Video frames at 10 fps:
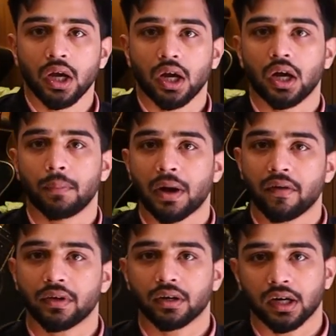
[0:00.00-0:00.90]

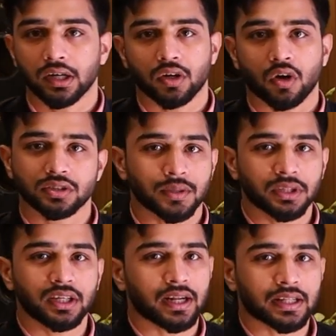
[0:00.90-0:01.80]
power cut or
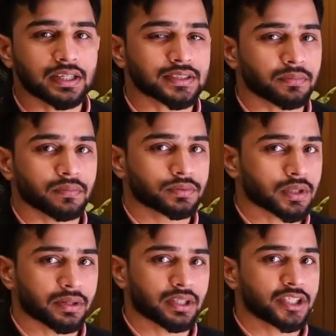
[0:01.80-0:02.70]
something like that,
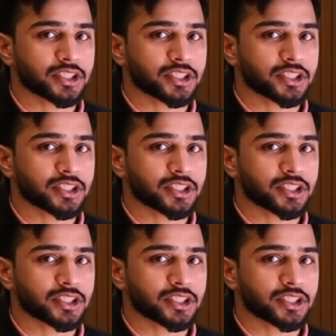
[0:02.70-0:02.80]
some other